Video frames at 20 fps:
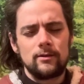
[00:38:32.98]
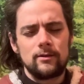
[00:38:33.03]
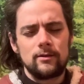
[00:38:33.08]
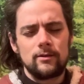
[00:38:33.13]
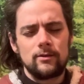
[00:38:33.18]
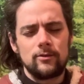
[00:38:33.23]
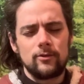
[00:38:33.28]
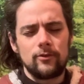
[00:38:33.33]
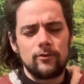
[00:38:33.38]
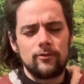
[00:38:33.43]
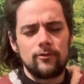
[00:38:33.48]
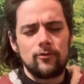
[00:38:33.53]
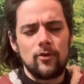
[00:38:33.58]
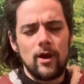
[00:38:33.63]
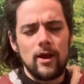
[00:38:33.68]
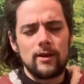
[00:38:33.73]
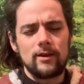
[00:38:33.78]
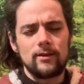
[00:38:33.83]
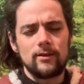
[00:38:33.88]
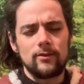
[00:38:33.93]
the
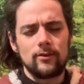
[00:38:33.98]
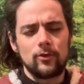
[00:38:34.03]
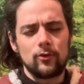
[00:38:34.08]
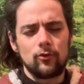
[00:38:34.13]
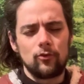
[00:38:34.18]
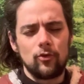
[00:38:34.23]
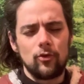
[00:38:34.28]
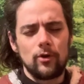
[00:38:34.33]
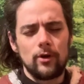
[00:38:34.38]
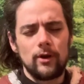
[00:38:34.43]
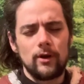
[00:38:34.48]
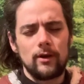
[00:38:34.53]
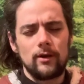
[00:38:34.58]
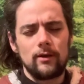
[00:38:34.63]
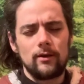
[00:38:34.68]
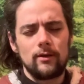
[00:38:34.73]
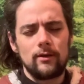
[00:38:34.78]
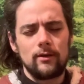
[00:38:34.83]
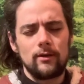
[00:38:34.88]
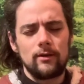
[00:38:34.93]
front and the
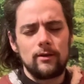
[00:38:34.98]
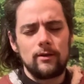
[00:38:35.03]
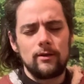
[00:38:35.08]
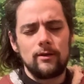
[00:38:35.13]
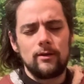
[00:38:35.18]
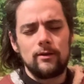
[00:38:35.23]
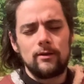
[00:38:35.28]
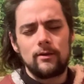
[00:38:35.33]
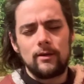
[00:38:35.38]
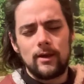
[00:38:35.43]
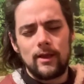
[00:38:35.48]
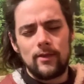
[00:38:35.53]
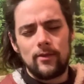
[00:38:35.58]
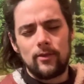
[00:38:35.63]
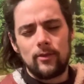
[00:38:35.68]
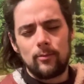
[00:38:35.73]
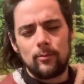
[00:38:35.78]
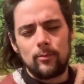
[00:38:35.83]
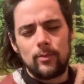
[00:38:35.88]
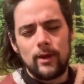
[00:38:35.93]
groin and the
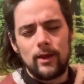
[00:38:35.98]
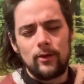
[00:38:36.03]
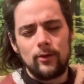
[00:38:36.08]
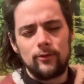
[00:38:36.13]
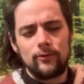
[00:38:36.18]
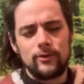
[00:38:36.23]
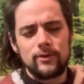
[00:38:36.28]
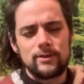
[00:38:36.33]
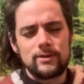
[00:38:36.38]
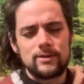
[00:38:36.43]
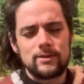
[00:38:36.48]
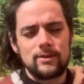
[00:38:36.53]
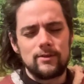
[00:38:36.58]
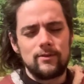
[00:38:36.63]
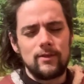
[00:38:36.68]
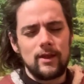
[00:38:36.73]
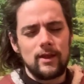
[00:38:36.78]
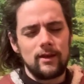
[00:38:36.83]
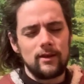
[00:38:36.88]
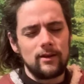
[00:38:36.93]
pelvis, and
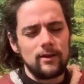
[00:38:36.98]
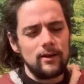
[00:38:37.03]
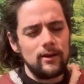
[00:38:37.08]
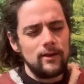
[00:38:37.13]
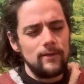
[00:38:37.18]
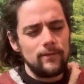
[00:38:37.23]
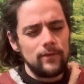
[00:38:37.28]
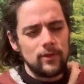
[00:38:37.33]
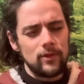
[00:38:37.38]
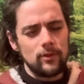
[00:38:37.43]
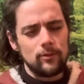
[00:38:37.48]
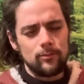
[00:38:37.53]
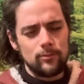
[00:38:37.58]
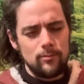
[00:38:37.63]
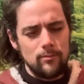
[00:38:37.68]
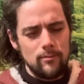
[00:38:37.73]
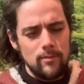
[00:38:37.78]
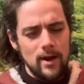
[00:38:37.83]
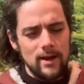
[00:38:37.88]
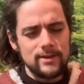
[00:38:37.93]
then the
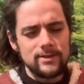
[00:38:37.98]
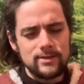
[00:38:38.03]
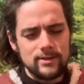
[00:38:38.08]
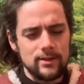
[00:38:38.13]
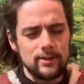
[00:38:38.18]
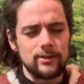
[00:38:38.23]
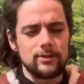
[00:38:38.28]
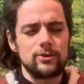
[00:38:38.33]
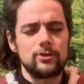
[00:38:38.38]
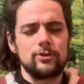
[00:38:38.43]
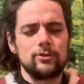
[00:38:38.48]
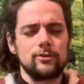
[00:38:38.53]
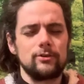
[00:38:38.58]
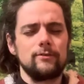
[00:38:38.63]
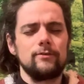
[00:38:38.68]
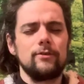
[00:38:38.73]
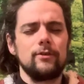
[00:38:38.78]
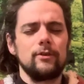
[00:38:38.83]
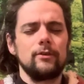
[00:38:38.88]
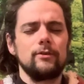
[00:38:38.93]
musculature
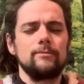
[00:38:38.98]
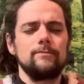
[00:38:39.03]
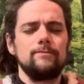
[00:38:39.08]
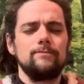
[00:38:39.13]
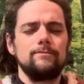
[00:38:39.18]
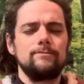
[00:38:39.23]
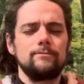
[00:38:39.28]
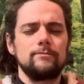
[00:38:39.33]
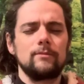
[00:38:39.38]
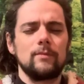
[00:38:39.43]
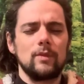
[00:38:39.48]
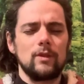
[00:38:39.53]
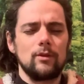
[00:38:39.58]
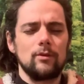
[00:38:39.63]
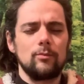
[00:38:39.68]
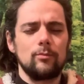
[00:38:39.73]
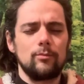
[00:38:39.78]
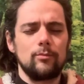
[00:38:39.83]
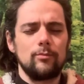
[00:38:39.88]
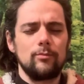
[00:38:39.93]
of the
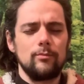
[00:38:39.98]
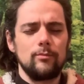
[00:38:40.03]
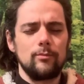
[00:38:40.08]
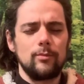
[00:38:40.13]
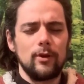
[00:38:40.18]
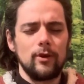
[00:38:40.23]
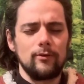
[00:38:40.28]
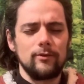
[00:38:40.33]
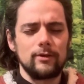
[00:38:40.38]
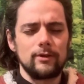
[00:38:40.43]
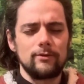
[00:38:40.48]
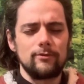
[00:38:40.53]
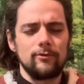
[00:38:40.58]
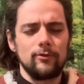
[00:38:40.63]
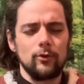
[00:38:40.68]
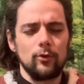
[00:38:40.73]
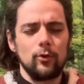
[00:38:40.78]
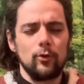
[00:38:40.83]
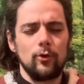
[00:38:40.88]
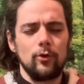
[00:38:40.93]
pelvic
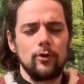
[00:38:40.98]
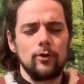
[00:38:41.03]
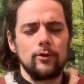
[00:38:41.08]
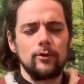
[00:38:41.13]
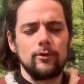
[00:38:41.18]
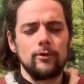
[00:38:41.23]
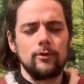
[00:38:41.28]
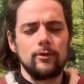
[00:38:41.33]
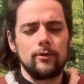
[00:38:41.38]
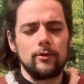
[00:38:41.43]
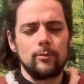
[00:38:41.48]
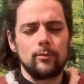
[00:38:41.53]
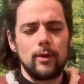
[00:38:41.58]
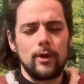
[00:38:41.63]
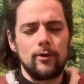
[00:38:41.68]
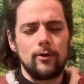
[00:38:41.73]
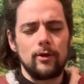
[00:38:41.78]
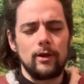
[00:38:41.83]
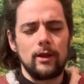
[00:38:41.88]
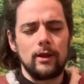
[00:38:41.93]
floor and the
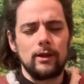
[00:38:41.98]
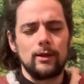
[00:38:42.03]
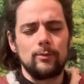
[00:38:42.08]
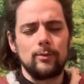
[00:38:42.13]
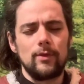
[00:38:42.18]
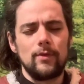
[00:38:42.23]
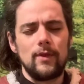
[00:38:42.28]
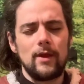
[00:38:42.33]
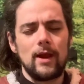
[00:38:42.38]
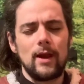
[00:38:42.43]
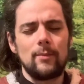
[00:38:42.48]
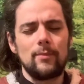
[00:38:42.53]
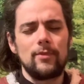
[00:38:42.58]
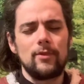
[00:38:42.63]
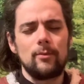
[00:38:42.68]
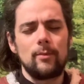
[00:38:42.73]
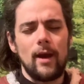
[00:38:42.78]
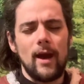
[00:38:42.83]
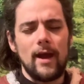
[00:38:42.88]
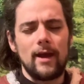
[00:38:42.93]
perineum, and then up the
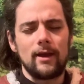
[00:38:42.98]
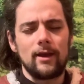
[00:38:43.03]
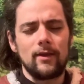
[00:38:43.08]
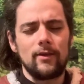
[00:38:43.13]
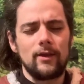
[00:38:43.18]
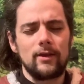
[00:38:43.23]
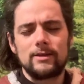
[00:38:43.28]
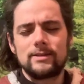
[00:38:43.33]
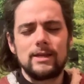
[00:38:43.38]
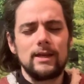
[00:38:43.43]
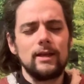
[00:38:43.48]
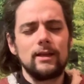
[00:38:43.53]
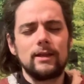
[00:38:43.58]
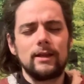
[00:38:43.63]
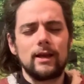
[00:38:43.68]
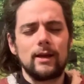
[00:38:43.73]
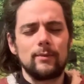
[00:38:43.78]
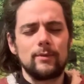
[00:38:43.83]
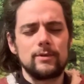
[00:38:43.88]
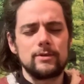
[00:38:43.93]
back, and then a tingling
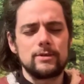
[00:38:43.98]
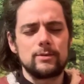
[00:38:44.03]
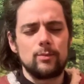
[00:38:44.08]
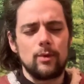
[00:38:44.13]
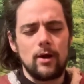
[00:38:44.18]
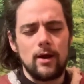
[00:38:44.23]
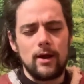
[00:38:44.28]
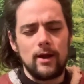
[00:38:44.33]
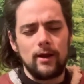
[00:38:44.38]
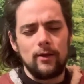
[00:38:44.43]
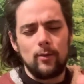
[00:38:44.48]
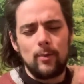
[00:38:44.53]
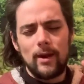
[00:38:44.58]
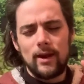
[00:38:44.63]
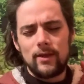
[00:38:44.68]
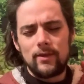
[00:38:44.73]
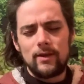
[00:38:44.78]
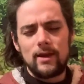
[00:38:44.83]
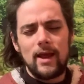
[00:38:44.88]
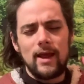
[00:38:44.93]
up the spine, the back of
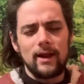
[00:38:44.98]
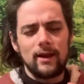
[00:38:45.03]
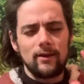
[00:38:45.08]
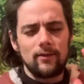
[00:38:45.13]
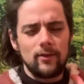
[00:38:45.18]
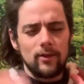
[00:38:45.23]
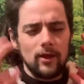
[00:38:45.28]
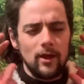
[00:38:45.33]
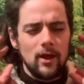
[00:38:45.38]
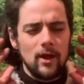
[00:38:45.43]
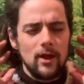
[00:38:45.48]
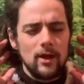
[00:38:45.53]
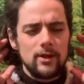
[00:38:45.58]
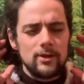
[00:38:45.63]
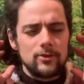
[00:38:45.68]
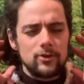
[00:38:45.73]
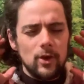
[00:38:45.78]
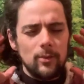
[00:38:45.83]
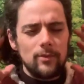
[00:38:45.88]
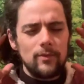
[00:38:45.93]
the neck, and the
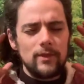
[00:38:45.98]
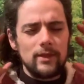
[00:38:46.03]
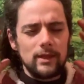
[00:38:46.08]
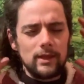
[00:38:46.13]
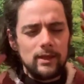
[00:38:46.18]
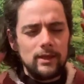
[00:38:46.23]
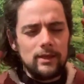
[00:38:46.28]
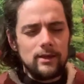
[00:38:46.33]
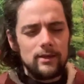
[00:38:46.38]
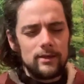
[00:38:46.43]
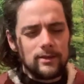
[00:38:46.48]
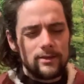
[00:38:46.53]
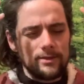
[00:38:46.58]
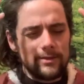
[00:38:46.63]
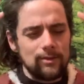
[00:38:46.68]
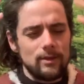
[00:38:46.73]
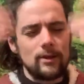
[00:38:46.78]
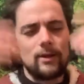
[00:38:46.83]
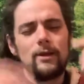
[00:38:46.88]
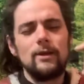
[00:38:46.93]
top of the ears.
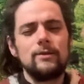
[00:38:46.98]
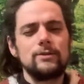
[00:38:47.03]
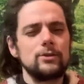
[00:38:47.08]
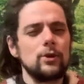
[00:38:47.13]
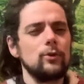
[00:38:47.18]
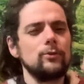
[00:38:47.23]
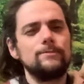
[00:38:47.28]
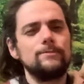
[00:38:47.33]
So